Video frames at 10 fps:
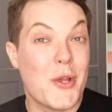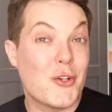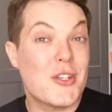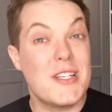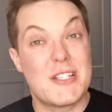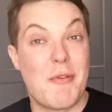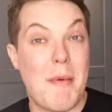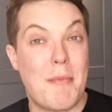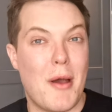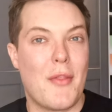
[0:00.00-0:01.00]
We also need to
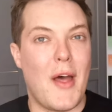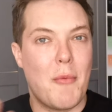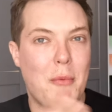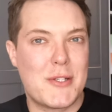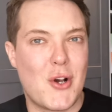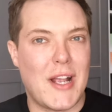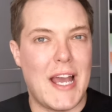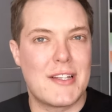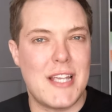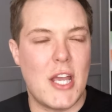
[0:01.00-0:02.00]
remember that when we talk
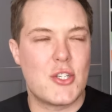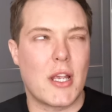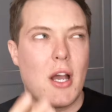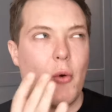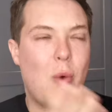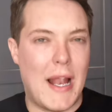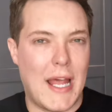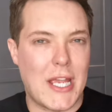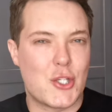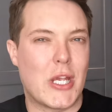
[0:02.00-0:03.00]
anti-aging or
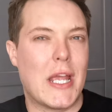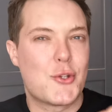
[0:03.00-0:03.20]
well-aging,